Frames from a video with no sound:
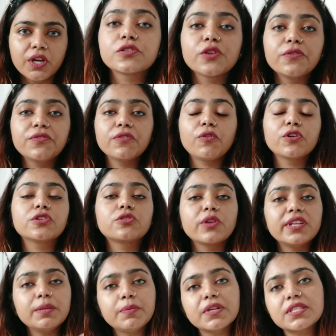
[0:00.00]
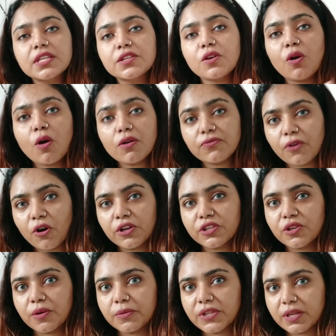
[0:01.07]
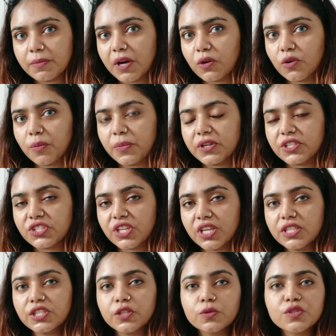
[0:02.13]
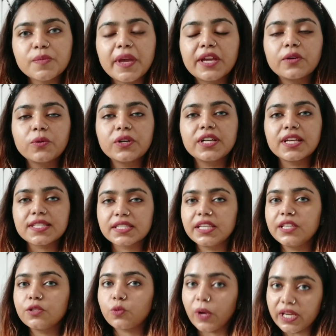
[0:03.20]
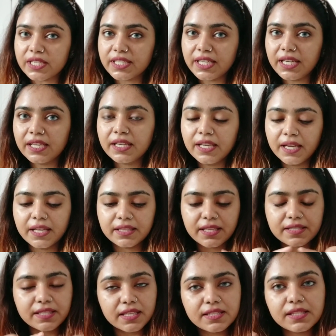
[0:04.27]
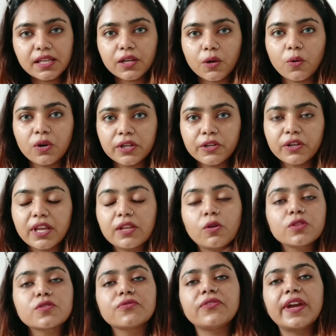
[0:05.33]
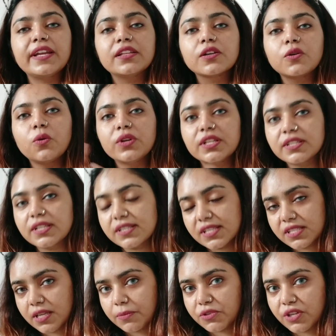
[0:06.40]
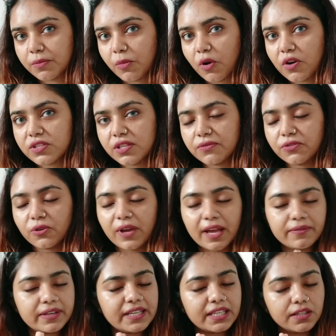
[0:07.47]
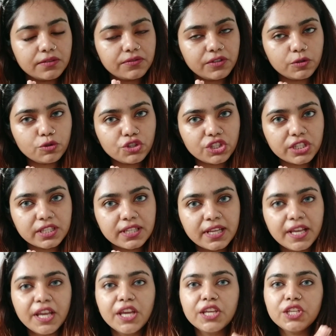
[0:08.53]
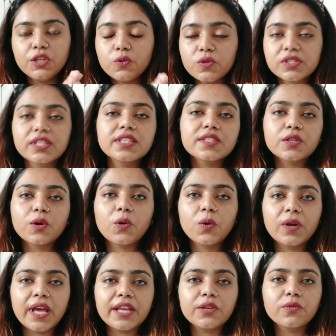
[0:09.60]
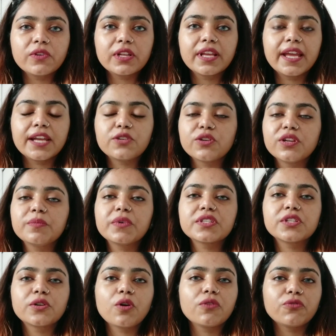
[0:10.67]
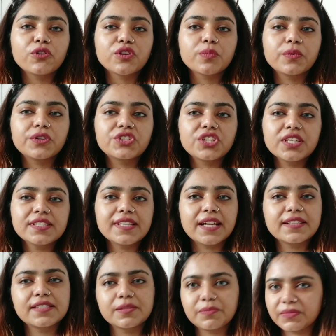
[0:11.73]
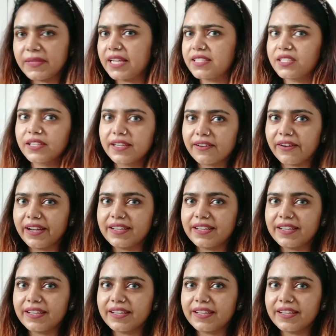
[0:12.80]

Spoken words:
So if you want 20% off on your DermaCo purchase, use my code Dusky20. This is the code. You can also find the code in the description box. If you have any confusion, use this code and you will get 20% off on your purchase. That's a great